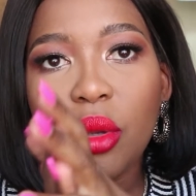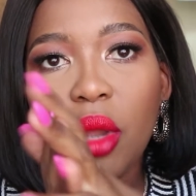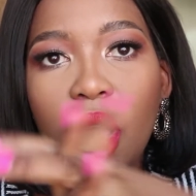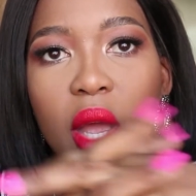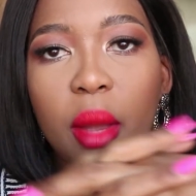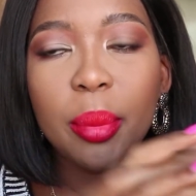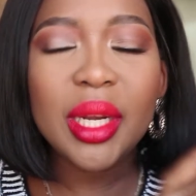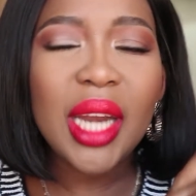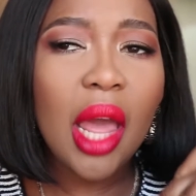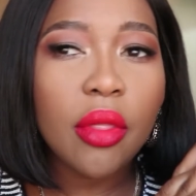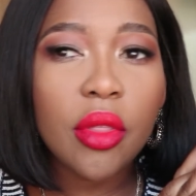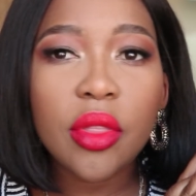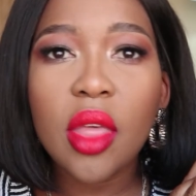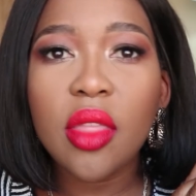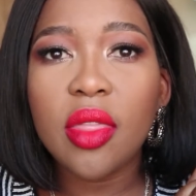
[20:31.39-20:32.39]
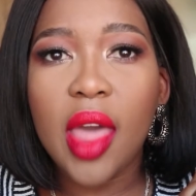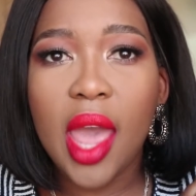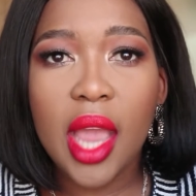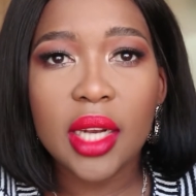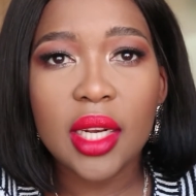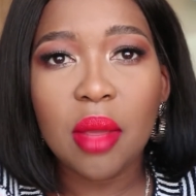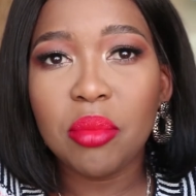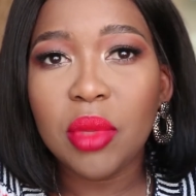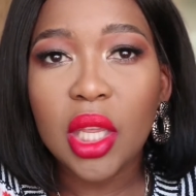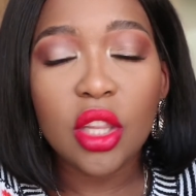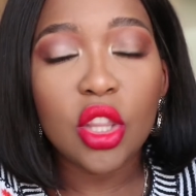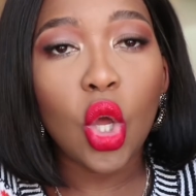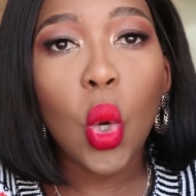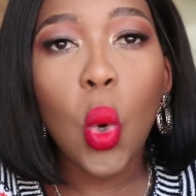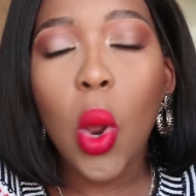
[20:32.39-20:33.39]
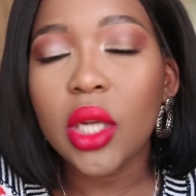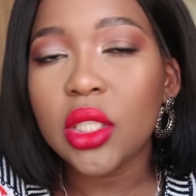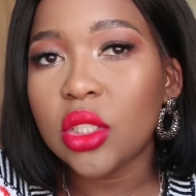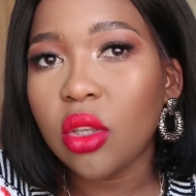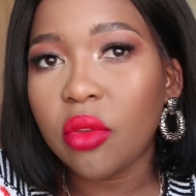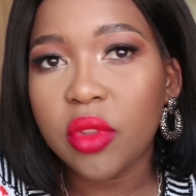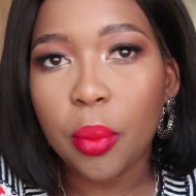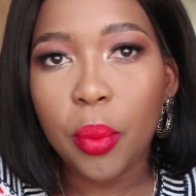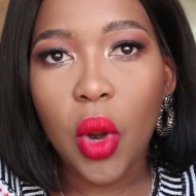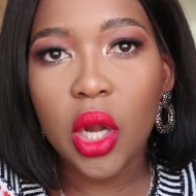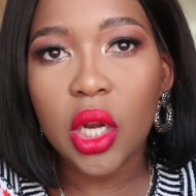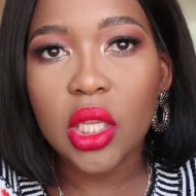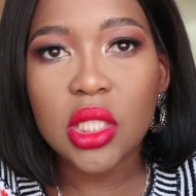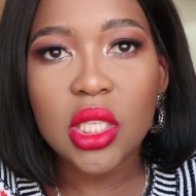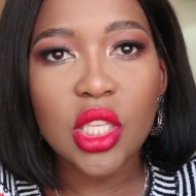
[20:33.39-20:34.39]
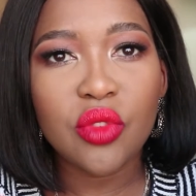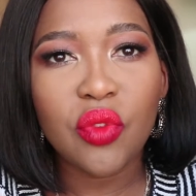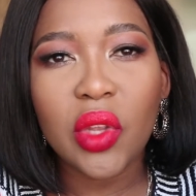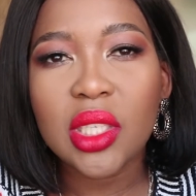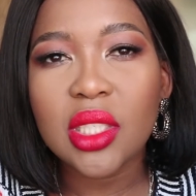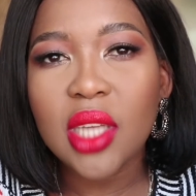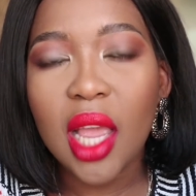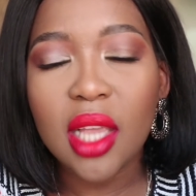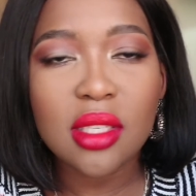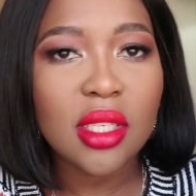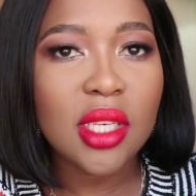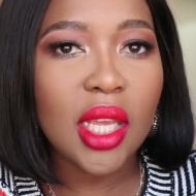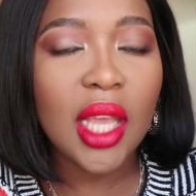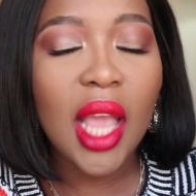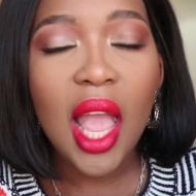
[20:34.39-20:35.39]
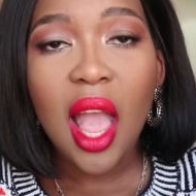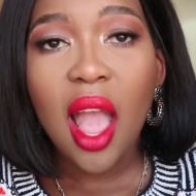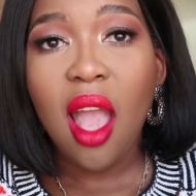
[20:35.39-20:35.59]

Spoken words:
but other than that, I mean, the quality of the products is fantastic